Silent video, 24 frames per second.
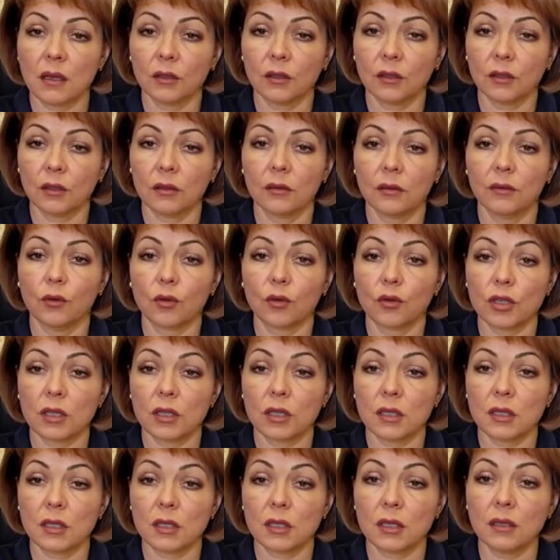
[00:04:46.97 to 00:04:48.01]
that
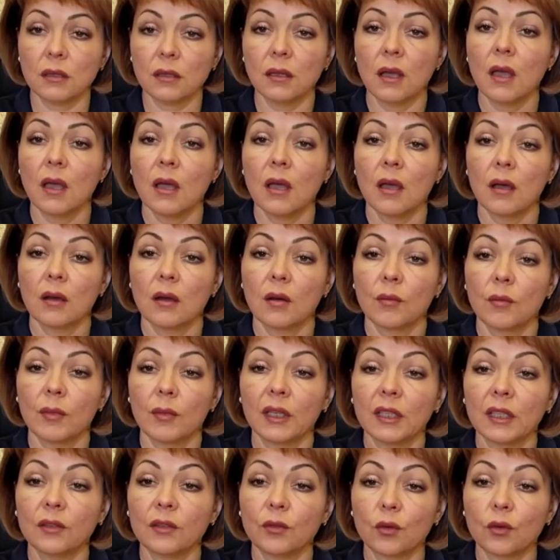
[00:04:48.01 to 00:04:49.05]
boats and catters
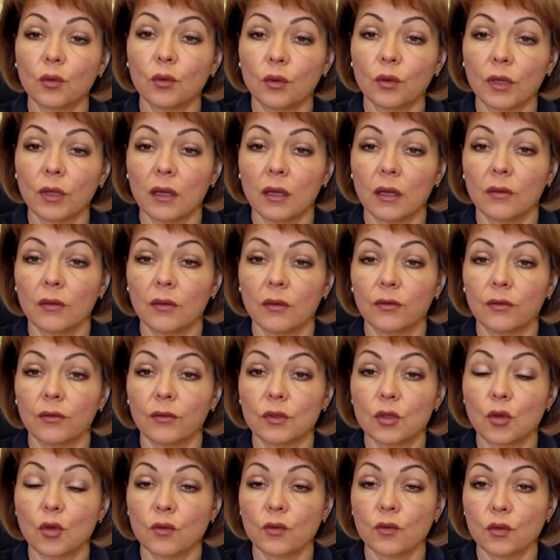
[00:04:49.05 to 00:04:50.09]
of the
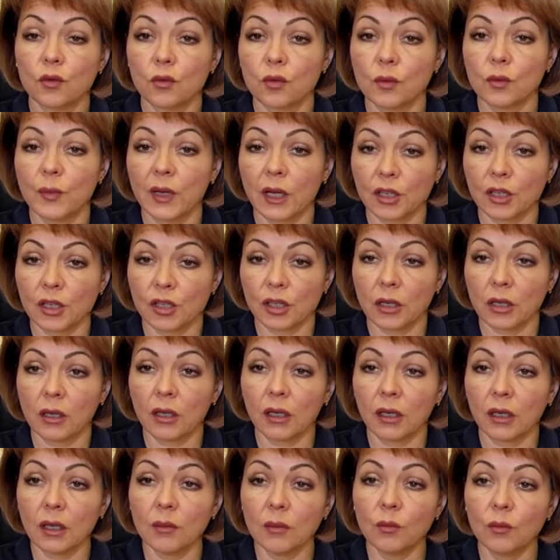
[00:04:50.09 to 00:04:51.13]
enemy are
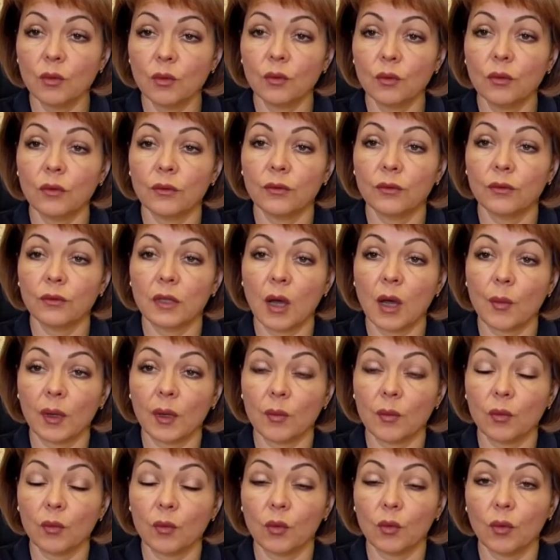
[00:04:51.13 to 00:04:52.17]
maneuvering along
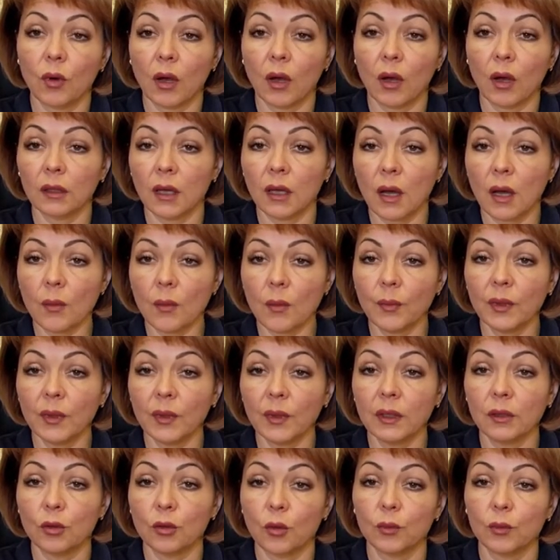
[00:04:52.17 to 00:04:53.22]
the
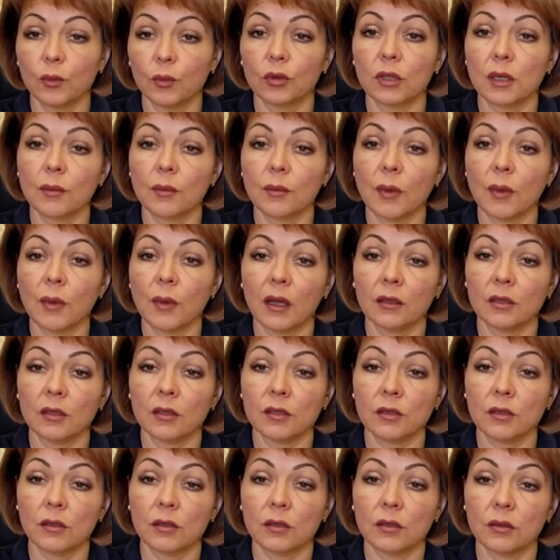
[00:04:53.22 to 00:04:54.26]
Crimean uh,
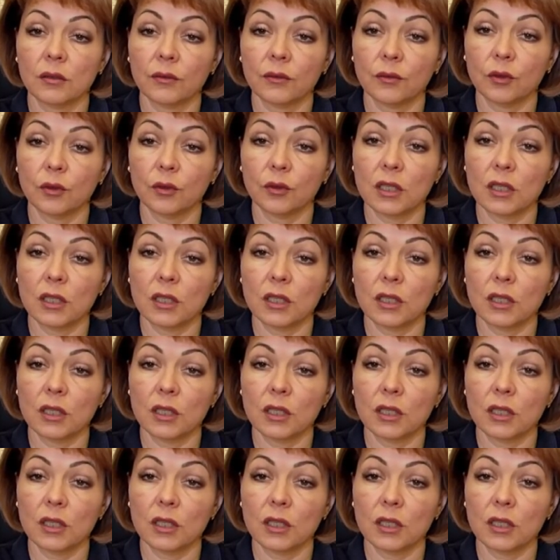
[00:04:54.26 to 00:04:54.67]
uh, uh,